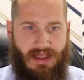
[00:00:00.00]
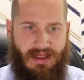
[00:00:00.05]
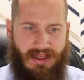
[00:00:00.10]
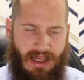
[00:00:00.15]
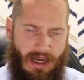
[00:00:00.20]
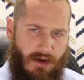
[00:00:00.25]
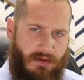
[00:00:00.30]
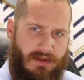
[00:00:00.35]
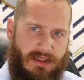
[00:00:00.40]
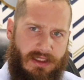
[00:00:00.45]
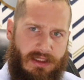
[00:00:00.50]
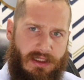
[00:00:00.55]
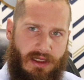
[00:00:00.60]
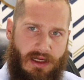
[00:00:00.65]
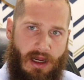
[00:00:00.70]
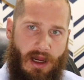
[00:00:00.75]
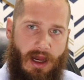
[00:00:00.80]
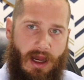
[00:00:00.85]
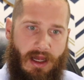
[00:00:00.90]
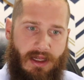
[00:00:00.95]
Counting the
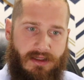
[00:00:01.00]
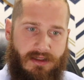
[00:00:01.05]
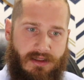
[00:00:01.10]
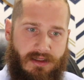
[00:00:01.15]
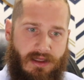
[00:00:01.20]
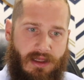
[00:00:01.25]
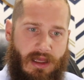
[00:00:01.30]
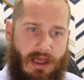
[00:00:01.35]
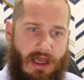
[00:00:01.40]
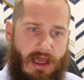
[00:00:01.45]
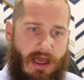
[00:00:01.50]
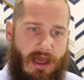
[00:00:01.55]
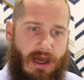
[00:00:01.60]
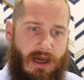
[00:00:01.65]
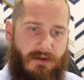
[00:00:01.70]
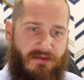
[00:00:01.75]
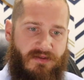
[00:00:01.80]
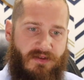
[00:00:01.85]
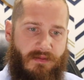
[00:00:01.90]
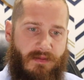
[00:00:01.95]
cost.
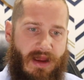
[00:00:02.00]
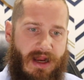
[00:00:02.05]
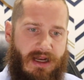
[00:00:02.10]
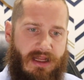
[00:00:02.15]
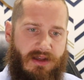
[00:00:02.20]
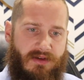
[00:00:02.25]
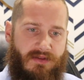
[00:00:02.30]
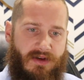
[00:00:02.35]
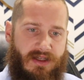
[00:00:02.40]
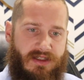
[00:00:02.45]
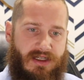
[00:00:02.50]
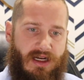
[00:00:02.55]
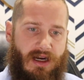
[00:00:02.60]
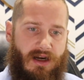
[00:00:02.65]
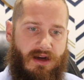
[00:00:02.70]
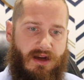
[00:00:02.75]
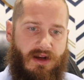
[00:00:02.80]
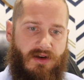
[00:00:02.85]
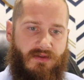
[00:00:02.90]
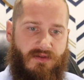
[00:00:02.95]
Uh, for many of us,
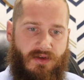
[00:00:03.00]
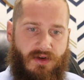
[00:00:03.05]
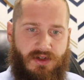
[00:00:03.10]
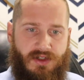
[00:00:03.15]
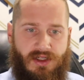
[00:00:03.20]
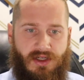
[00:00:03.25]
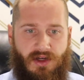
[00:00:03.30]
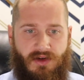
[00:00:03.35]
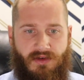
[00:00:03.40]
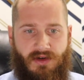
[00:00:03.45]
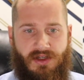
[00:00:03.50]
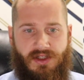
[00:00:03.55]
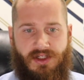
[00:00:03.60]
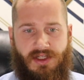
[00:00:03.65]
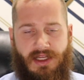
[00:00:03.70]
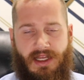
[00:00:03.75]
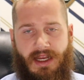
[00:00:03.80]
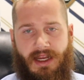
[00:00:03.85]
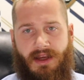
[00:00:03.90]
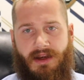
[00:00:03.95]
our conversion to
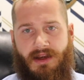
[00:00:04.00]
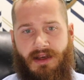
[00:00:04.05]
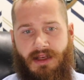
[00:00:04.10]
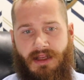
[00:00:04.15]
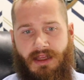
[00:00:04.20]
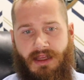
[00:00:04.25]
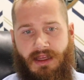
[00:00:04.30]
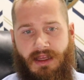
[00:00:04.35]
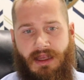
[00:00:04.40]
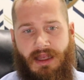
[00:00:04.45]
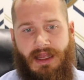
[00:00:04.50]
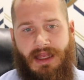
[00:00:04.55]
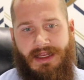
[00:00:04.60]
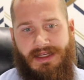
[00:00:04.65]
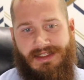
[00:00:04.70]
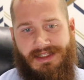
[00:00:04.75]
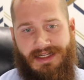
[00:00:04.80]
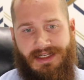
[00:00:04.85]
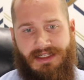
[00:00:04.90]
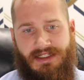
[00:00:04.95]
Christianity
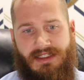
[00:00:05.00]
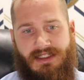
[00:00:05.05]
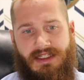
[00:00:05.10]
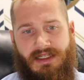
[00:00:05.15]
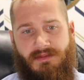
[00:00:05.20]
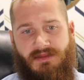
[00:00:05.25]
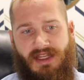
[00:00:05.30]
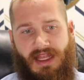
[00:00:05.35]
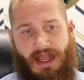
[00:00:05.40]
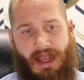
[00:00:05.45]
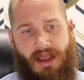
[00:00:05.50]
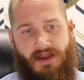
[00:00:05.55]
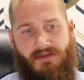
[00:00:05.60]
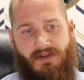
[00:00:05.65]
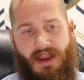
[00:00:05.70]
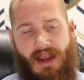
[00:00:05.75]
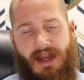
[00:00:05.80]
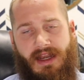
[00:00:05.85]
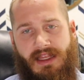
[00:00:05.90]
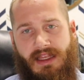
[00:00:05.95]
didn't seem to
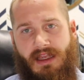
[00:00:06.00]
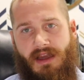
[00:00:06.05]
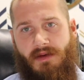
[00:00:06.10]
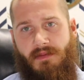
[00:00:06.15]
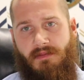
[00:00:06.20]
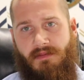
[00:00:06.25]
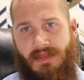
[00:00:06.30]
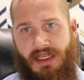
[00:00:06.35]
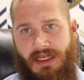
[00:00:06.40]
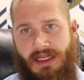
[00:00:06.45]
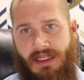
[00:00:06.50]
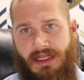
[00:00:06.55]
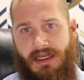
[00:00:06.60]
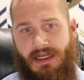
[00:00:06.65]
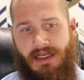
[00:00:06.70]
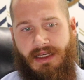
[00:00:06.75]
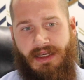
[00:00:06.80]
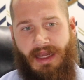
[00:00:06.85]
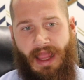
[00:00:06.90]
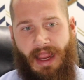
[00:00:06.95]
have any
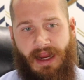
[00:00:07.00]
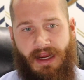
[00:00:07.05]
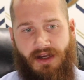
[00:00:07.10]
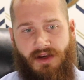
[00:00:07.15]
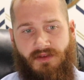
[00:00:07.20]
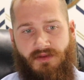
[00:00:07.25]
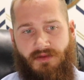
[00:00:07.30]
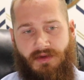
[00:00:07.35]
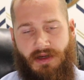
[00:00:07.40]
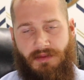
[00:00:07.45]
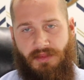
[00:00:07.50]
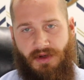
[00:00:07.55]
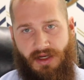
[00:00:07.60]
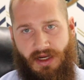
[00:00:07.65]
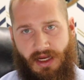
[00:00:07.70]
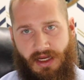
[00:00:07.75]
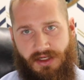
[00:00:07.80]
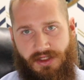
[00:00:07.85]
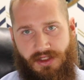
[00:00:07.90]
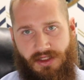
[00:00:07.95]
immediate negative
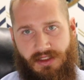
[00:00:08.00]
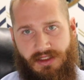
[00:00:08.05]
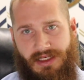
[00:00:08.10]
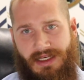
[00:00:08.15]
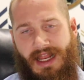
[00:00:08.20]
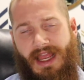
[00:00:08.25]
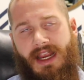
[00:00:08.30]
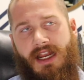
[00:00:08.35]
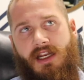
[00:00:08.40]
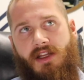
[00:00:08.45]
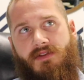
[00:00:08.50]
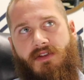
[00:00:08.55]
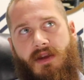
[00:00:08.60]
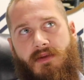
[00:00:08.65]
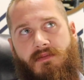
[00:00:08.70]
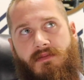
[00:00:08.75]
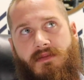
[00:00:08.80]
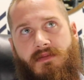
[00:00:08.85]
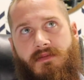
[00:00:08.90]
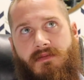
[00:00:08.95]
repercussions. A negative, uh,
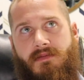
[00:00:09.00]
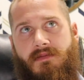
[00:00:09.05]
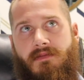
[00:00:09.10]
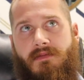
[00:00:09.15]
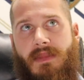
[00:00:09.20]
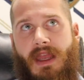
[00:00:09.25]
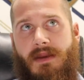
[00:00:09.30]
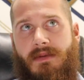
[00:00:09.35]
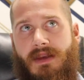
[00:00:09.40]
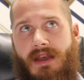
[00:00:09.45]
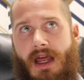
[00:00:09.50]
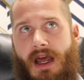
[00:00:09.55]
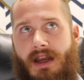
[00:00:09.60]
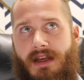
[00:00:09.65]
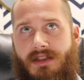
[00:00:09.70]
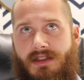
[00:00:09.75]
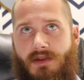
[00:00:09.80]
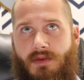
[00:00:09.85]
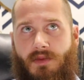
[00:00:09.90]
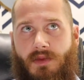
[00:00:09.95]
maybe not
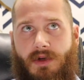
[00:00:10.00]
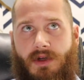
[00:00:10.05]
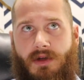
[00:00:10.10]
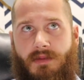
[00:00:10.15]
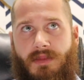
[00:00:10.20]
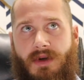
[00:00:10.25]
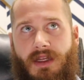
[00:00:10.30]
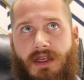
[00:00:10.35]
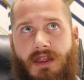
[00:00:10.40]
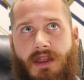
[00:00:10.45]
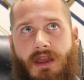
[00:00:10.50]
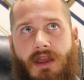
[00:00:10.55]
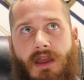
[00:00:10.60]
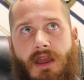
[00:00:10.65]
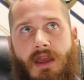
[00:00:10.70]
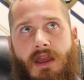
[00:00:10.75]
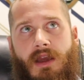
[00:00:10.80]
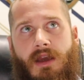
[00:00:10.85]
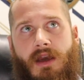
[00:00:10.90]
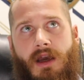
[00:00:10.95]
is the word, but
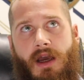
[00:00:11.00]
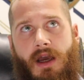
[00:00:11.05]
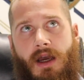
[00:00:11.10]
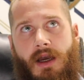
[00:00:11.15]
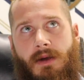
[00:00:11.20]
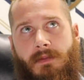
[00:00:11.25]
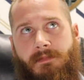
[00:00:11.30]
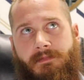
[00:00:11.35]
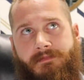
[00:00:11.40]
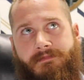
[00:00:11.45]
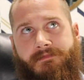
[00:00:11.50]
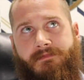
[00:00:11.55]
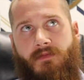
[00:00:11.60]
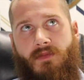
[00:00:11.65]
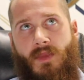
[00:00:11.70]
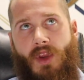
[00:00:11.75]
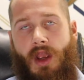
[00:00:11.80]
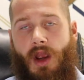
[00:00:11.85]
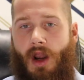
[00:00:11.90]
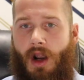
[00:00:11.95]
um,
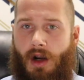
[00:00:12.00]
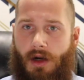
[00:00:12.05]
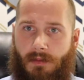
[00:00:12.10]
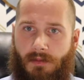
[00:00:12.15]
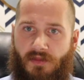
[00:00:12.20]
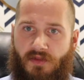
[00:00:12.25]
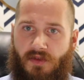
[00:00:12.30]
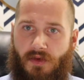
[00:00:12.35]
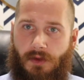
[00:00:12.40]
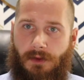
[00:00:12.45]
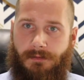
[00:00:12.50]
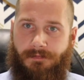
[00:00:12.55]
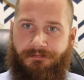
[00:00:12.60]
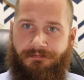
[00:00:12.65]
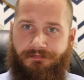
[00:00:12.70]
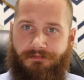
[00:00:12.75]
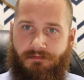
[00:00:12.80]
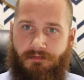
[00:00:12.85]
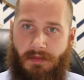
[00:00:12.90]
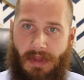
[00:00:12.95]
harmful,
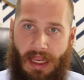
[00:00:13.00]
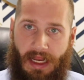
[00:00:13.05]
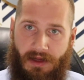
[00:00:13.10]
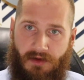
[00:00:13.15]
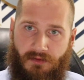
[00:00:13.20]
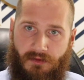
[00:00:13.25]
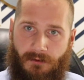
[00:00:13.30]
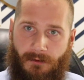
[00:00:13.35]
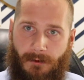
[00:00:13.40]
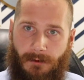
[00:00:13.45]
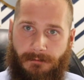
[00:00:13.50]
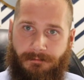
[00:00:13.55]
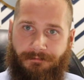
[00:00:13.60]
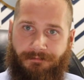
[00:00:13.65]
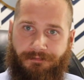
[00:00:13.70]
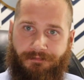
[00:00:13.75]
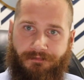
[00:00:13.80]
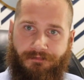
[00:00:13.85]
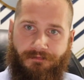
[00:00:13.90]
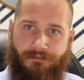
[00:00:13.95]

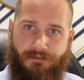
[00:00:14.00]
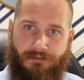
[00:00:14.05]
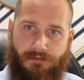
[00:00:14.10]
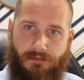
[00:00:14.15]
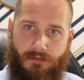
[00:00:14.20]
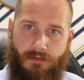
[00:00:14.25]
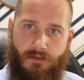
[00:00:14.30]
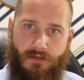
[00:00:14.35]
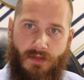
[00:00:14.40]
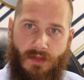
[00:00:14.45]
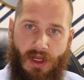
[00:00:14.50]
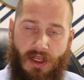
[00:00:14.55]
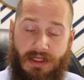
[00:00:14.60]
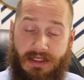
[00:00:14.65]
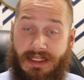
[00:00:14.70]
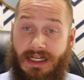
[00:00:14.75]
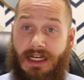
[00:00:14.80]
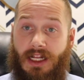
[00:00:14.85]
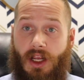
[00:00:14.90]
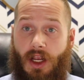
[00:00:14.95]
painful,
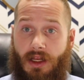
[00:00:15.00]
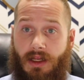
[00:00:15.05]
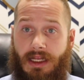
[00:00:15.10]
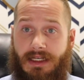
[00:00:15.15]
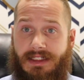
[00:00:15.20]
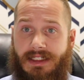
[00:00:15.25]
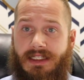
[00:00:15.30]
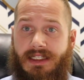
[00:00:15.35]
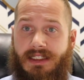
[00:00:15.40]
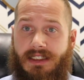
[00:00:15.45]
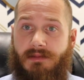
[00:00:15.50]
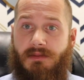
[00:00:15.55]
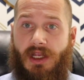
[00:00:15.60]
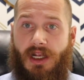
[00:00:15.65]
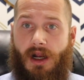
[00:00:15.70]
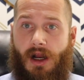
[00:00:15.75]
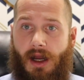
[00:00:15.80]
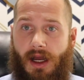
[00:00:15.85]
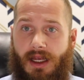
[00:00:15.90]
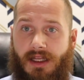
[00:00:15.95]
didn't it didn't seem to
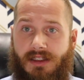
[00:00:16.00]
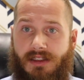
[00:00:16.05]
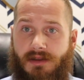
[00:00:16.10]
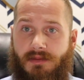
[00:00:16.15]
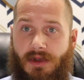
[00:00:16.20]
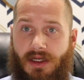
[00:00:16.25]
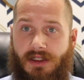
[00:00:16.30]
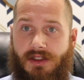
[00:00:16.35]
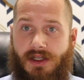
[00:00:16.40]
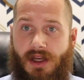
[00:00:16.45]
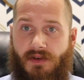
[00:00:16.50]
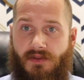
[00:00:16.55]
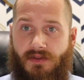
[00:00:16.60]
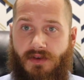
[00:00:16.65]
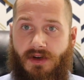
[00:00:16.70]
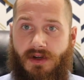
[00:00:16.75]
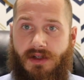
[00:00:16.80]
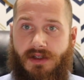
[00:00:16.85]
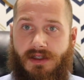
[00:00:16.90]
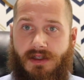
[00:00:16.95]
cost much at
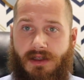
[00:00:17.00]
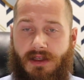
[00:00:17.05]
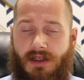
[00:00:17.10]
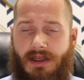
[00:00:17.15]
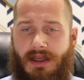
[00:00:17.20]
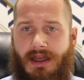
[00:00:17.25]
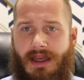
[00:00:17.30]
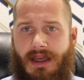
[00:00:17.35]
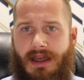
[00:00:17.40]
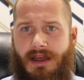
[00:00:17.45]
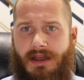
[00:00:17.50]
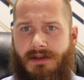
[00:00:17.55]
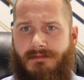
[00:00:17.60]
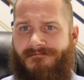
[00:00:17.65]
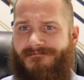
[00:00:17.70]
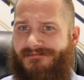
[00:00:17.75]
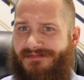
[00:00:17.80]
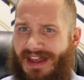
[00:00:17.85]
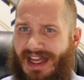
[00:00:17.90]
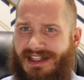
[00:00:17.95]
first.
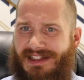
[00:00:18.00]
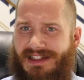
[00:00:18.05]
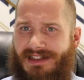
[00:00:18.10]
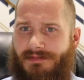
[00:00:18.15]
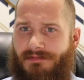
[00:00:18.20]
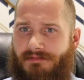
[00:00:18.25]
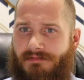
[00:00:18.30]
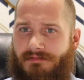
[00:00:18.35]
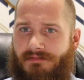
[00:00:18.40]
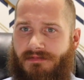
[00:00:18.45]
That's